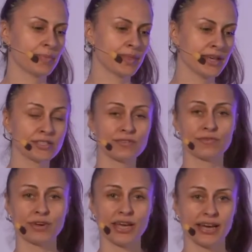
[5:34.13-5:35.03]
It's
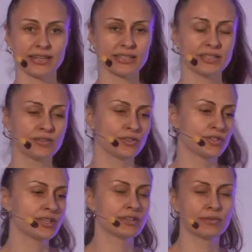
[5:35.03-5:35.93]
free access. You just
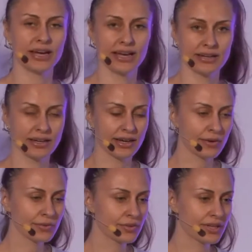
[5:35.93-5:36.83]
need a Red Hat
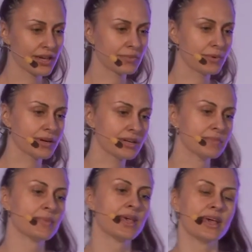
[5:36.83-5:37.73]
account to that one,
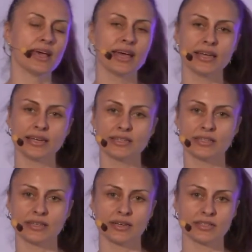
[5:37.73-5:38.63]
and it's
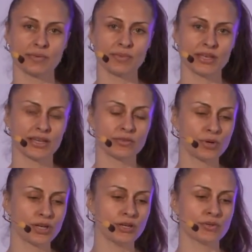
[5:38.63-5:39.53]
something that
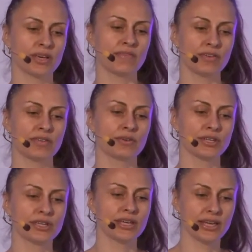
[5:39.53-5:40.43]
renews every
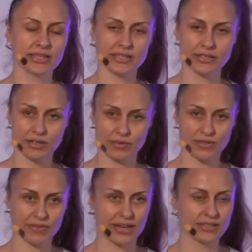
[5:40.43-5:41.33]
30 days in terms
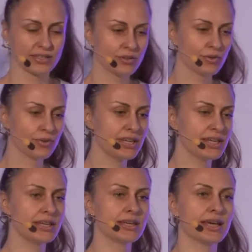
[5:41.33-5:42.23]
of access. You don't
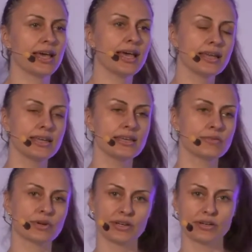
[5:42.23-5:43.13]
need any
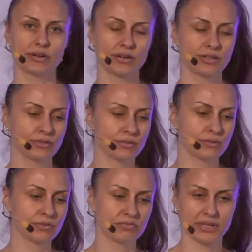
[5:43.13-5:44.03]
credit card
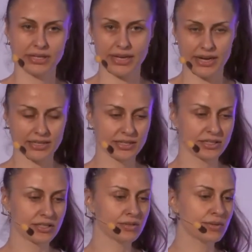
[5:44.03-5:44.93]
to get
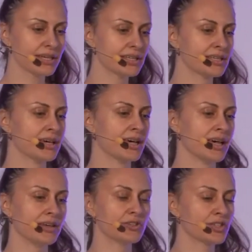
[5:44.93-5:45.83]
access to it.
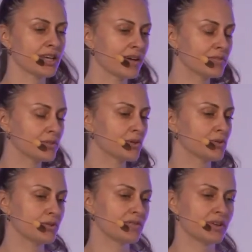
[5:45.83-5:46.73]
You just have to go
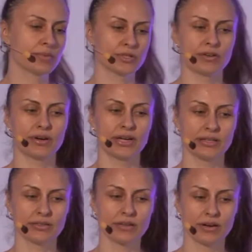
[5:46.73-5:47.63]
to
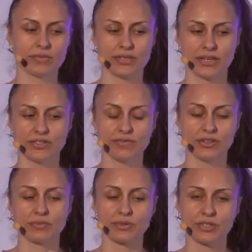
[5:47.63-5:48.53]

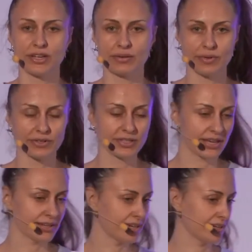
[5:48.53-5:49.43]
developers.redhat.com/developer-sandbox
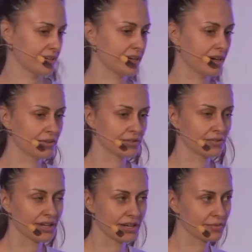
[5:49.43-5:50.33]
and get an account to
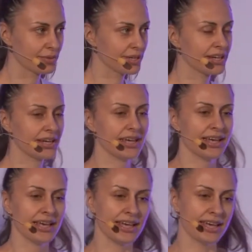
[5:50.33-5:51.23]
that one.
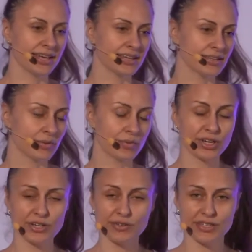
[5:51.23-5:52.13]
And we're
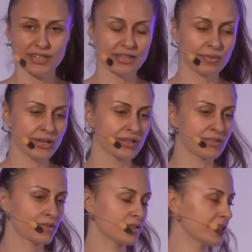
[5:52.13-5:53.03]
using it because
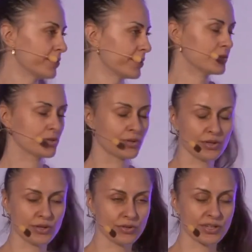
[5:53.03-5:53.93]
for today we're also going to
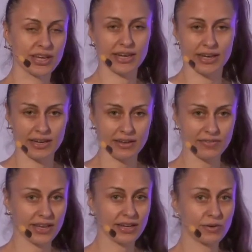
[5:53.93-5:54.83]
use Knative,
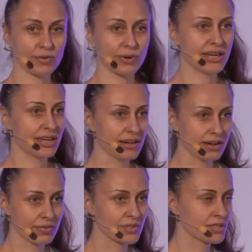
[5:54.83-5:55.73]
and it already
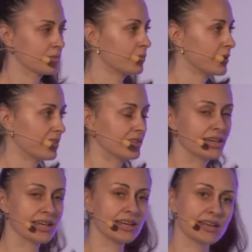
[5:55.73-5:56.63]
comes with the
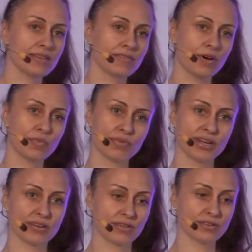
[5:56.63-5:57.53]
Knative
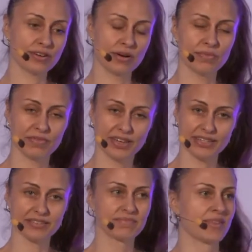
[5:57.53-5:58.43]
operator on top of it,